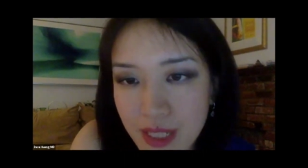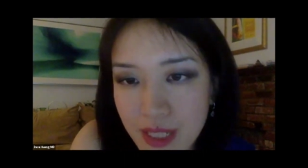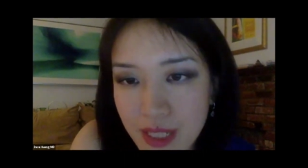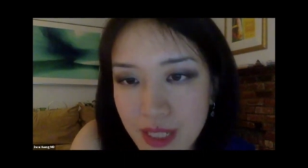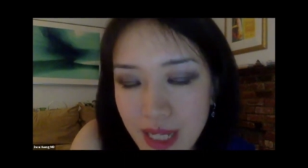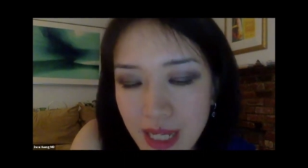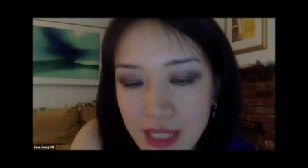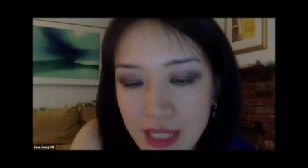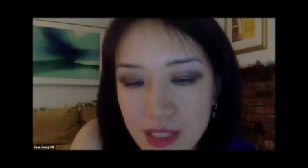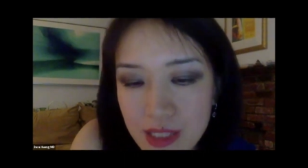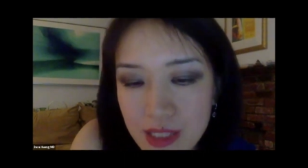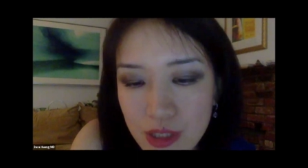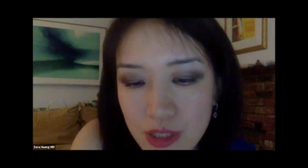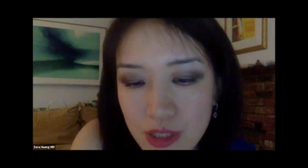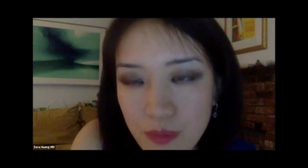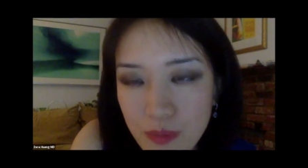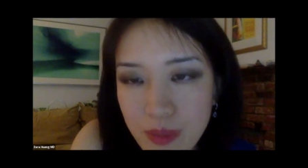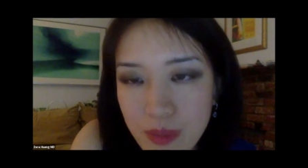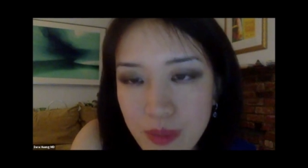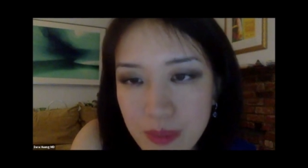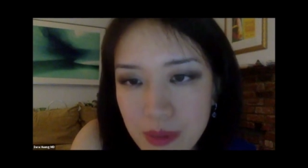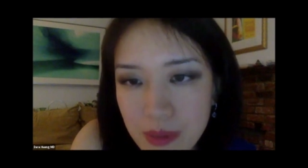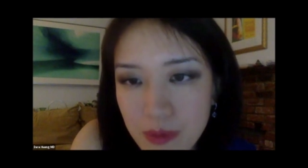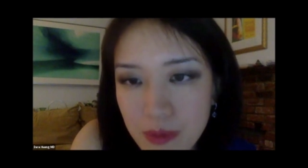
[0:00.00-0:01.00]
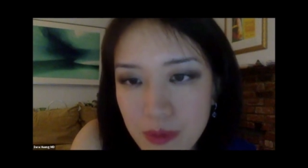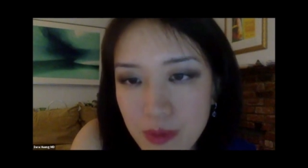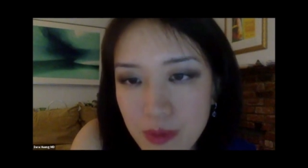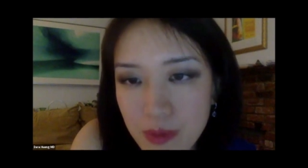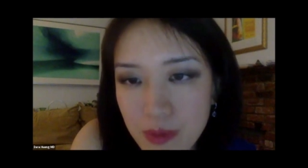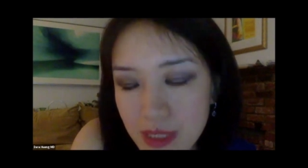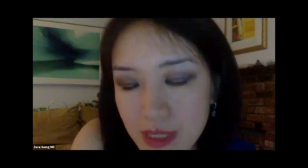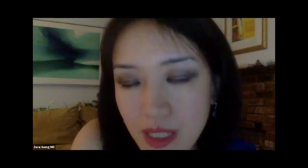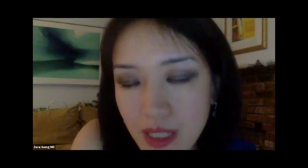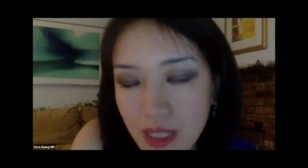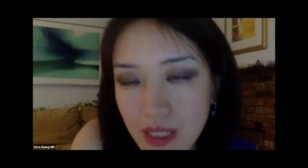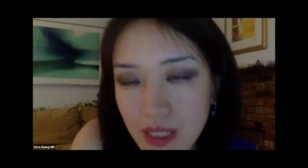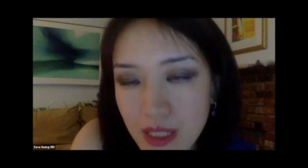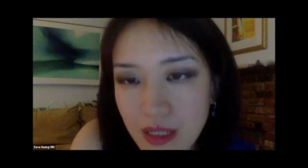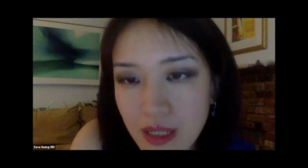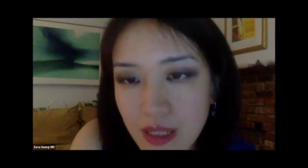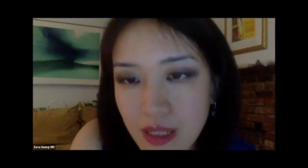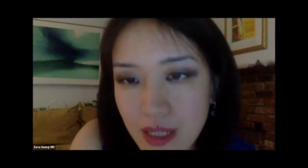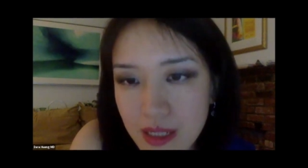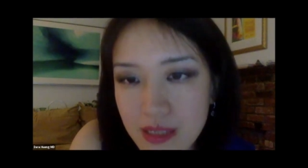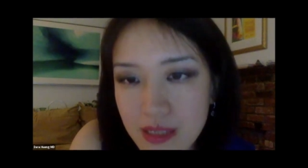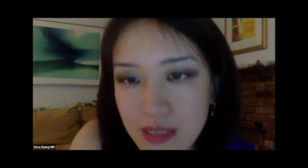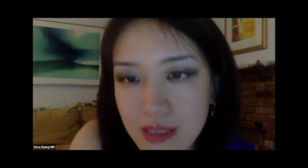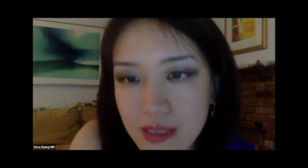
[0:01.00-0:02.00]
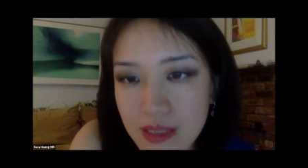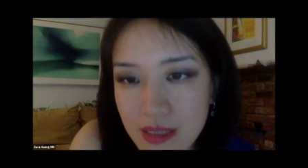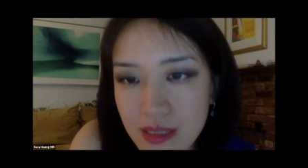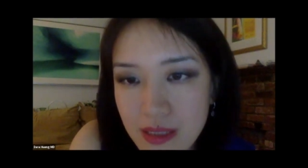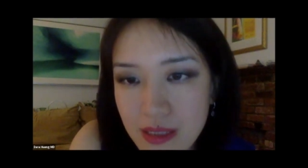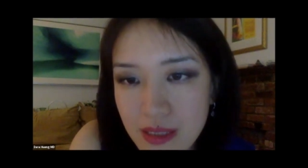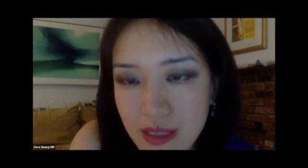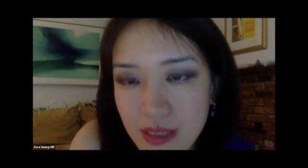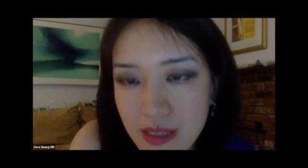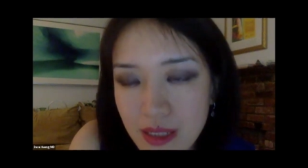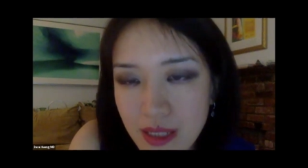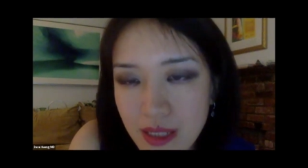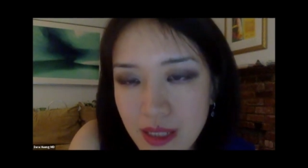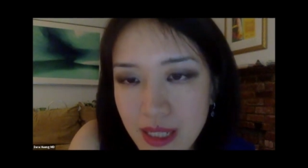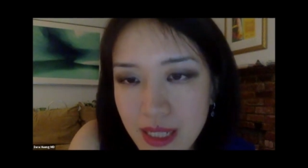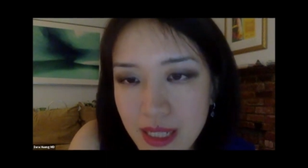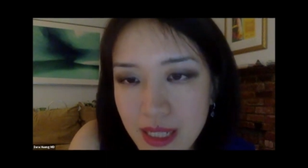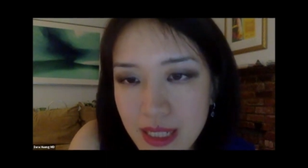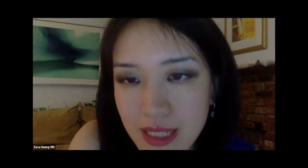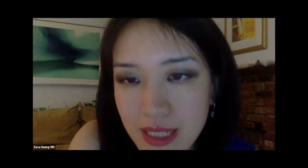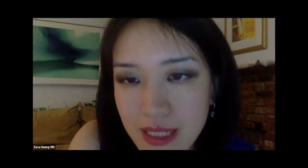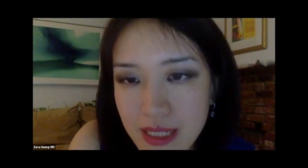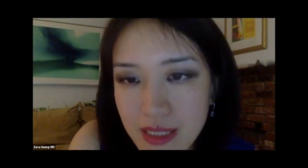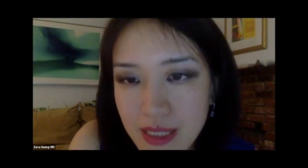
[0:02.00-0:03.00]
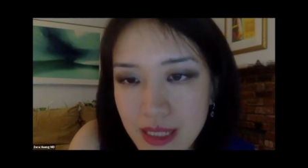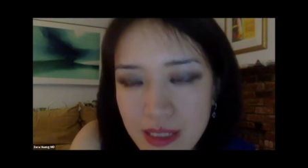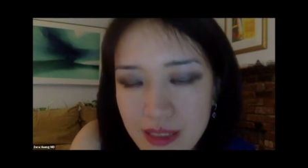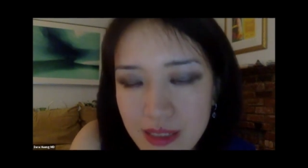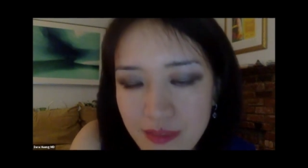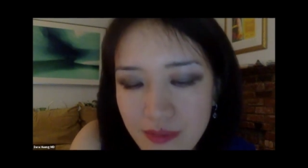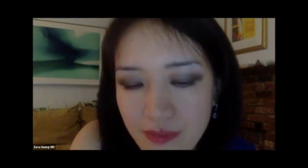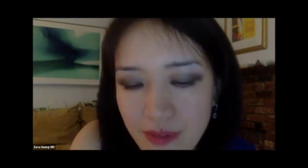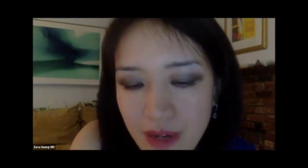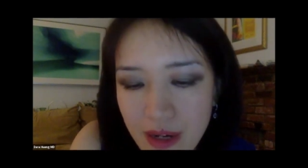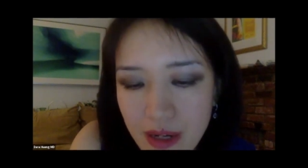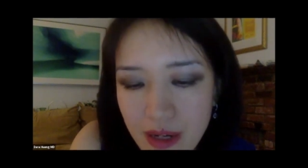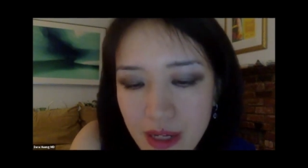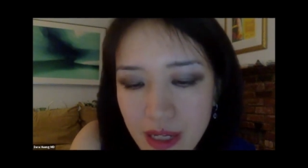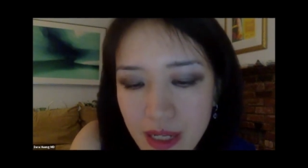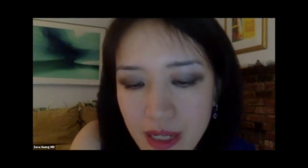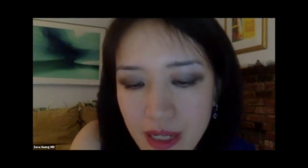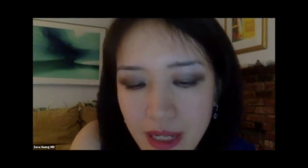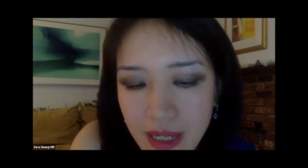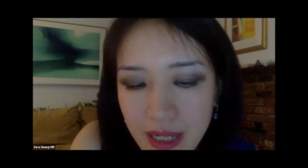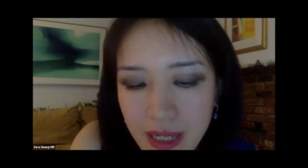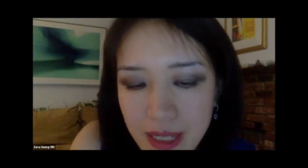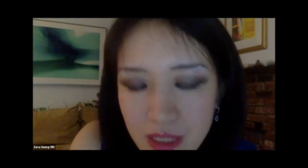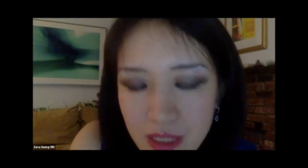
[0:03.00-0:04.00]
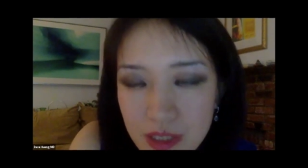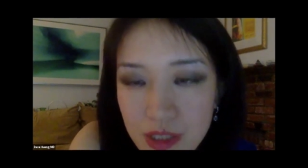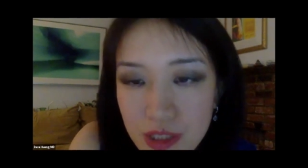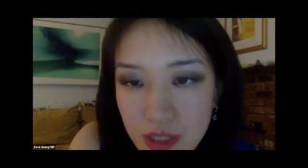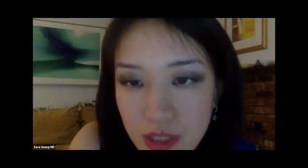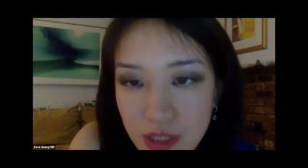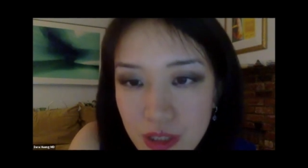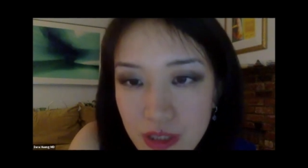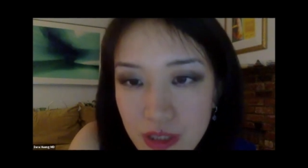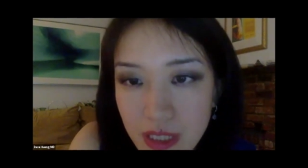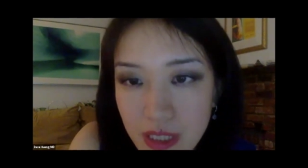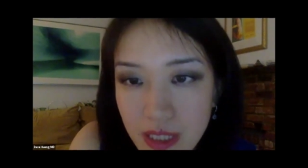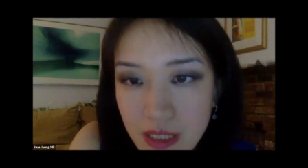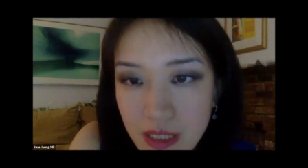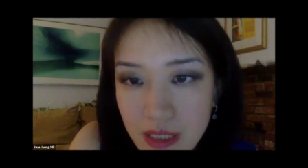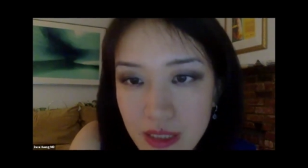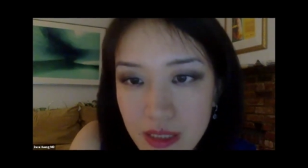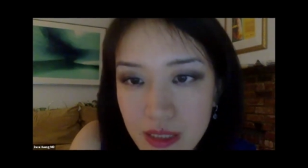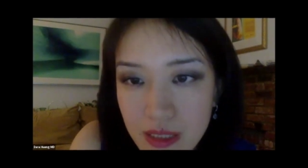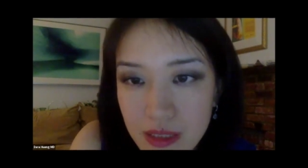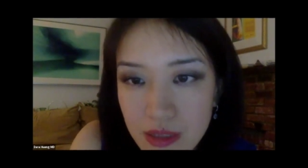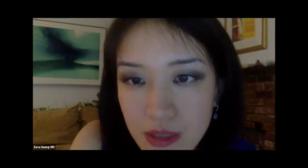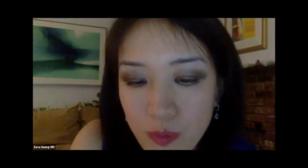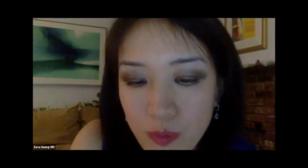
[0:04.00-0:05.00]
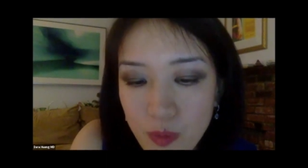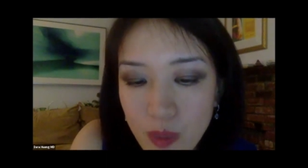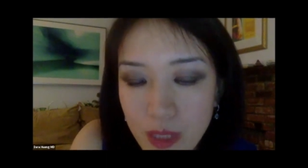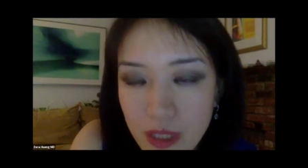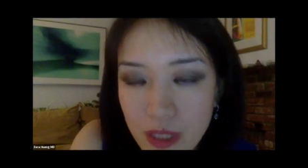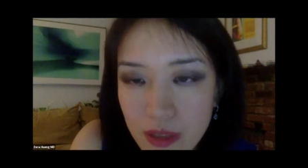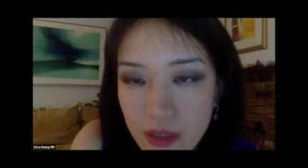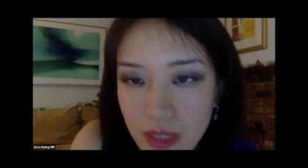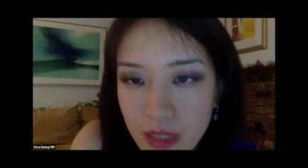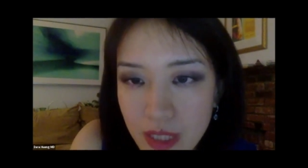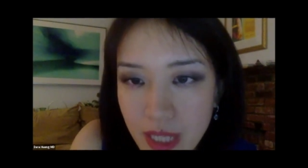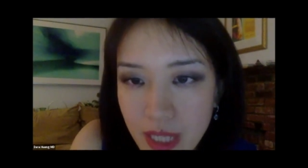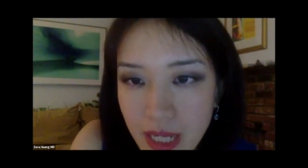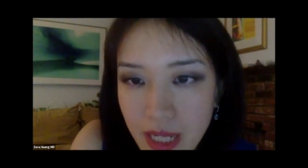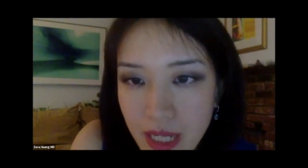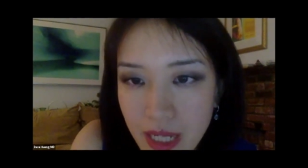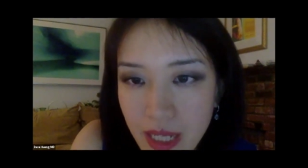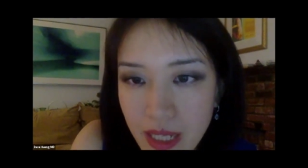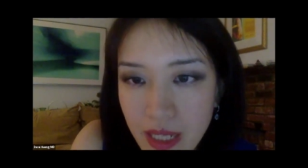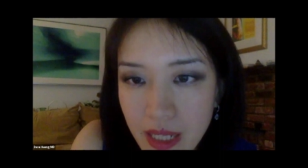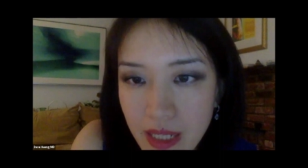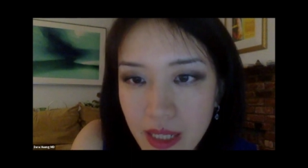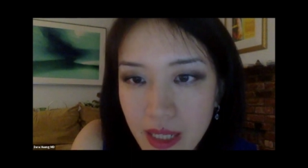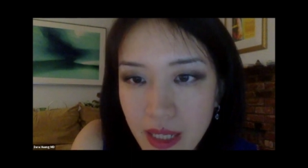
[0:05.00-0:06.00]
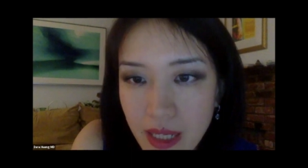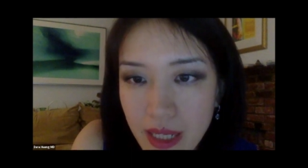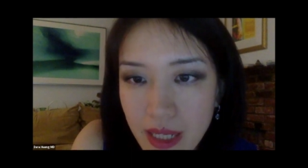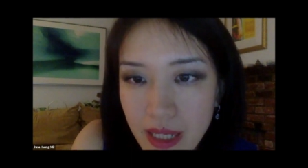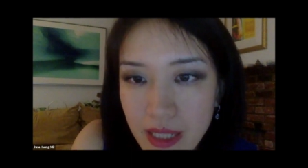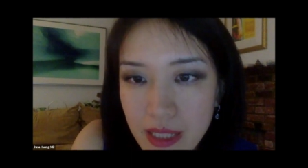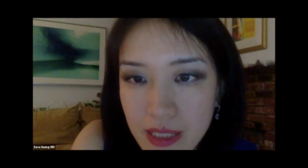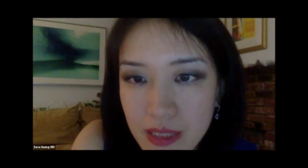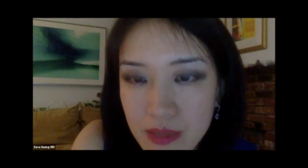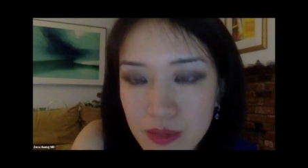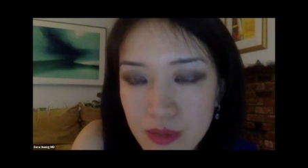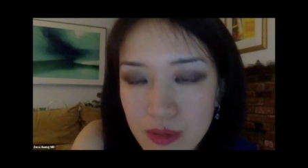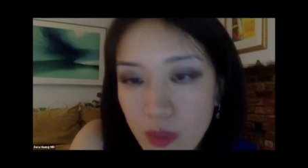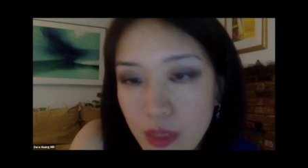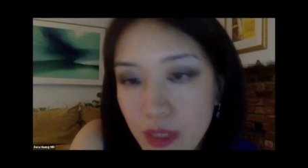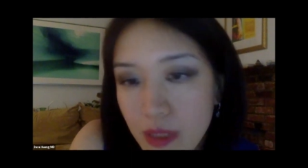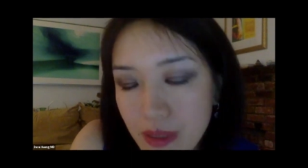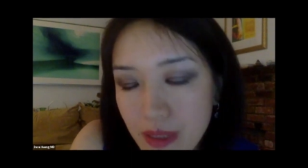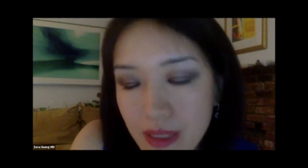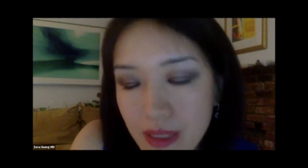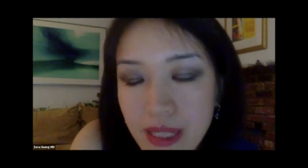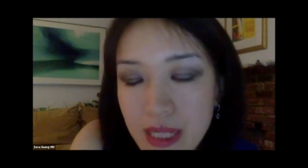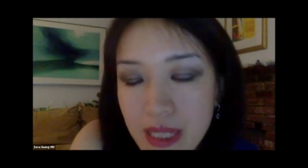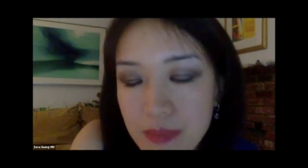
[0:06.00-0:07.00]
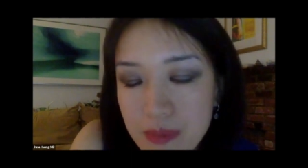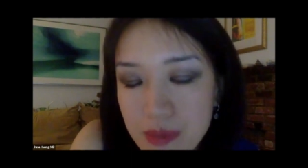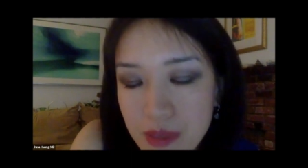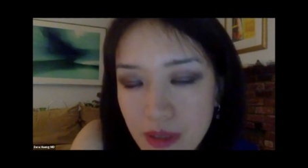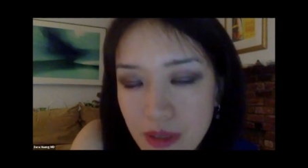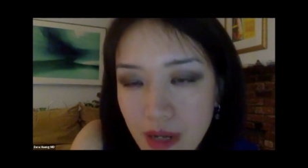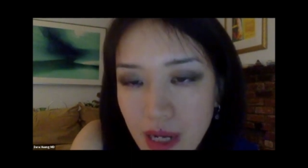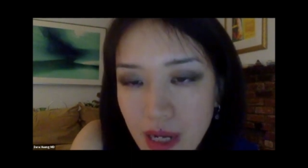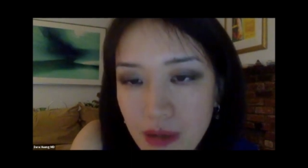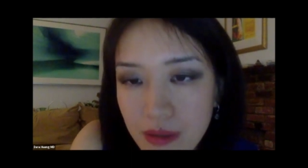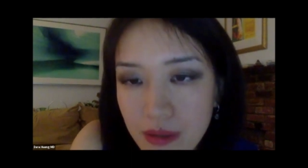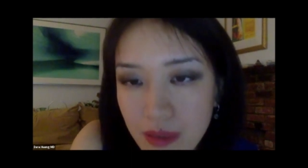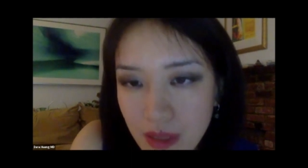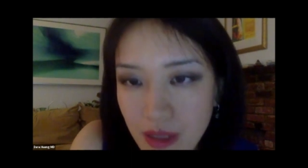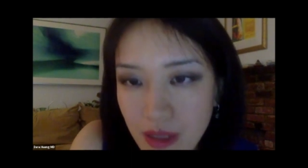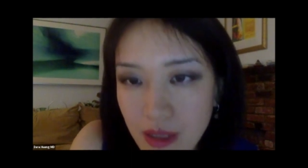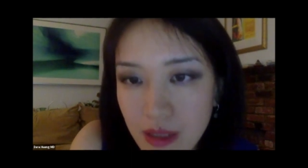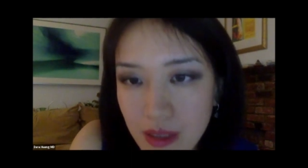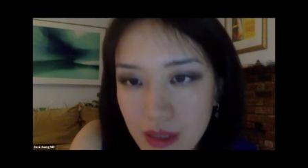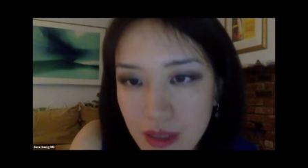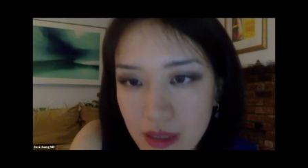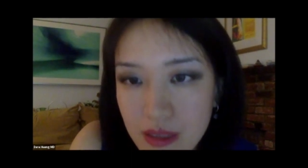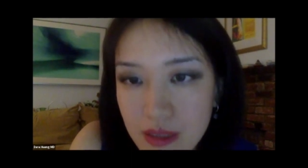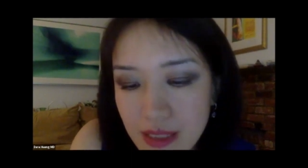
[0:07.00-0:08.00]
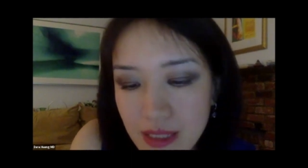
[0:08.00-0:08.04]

very lucrative. And so people will cut costs. It's very concerning in what you're getting and what claims are out there.